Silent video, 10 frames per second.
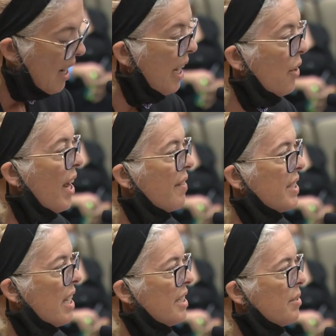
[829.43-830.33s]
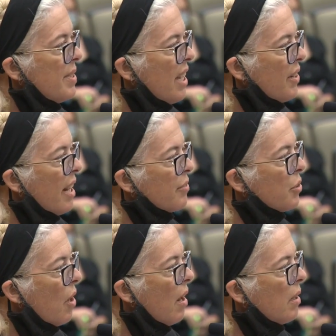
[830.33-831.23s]
I don't have to hunt him down
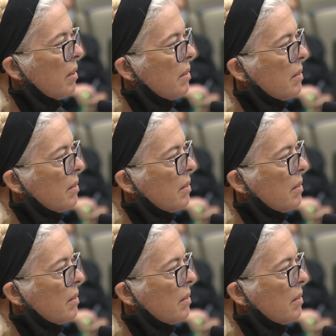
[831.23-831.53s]
after all.